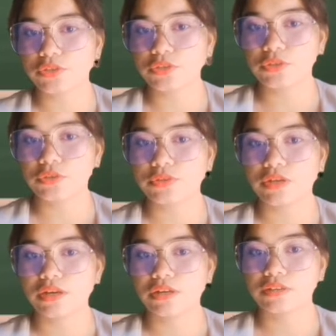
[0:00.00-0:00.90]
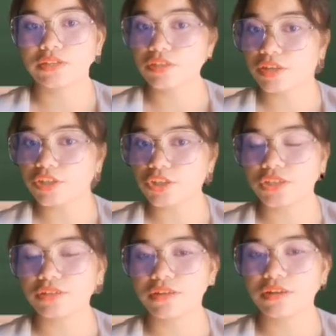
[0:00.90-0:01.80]
to the
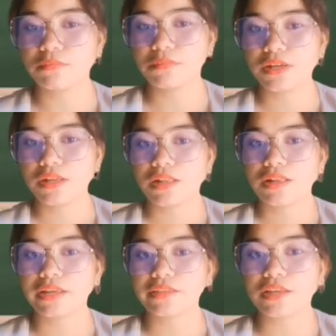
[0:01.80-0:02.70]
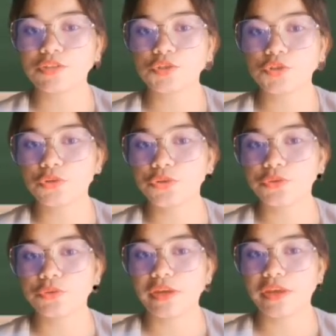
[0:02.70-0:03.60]
discussion, um, let us show
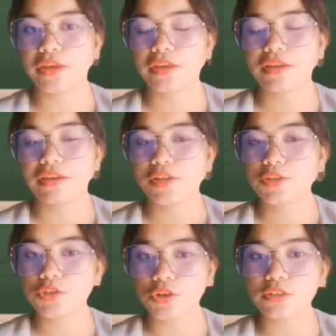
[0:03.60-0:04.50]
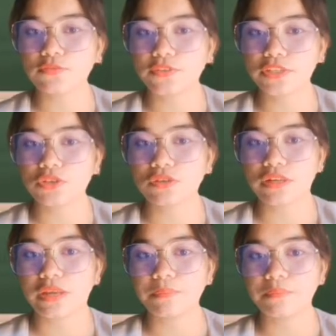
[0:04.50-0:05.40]
you a short video
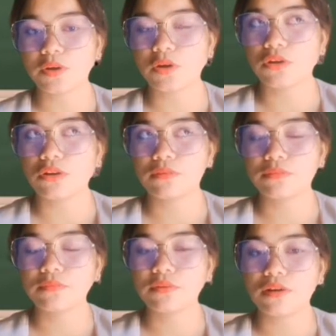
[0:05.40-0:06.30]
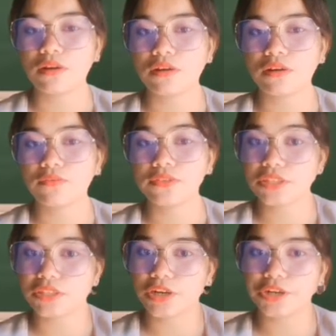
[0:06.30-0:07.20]
clip of, of a
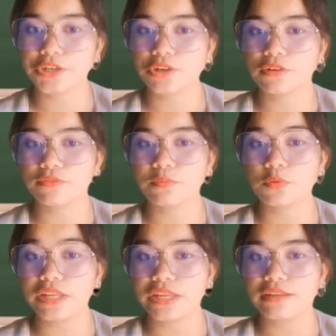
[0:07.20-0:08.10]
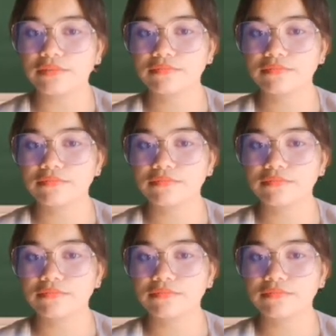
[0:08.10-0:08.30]
scenario of bullying.